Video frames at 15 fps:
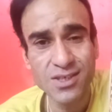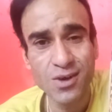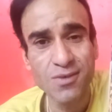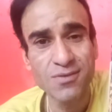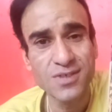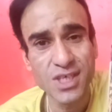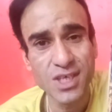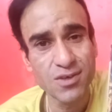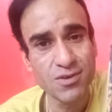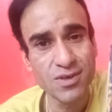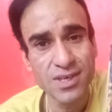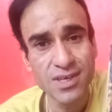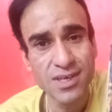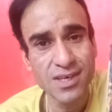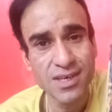of
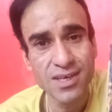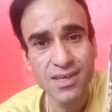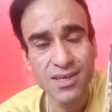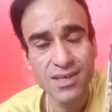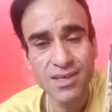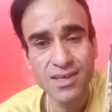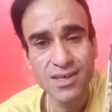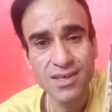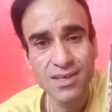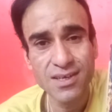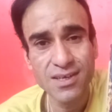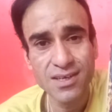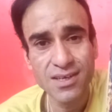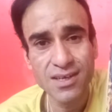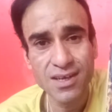children,
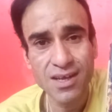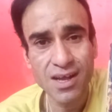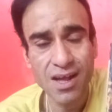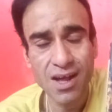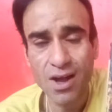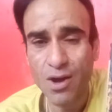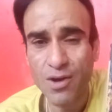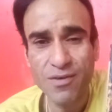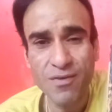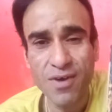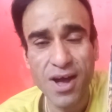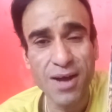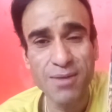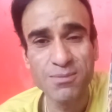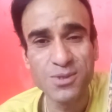out of
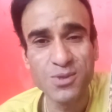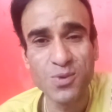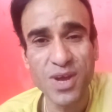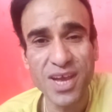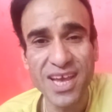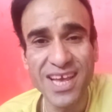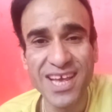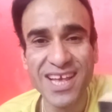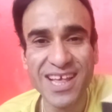harm's way.